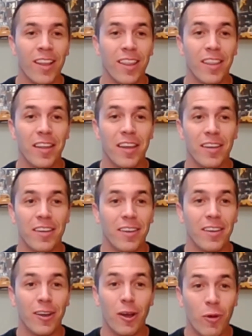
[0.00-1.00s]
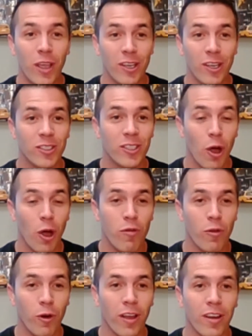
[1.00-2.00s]
that, you know, we could just go
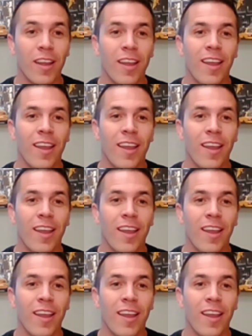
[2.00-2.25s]
for it.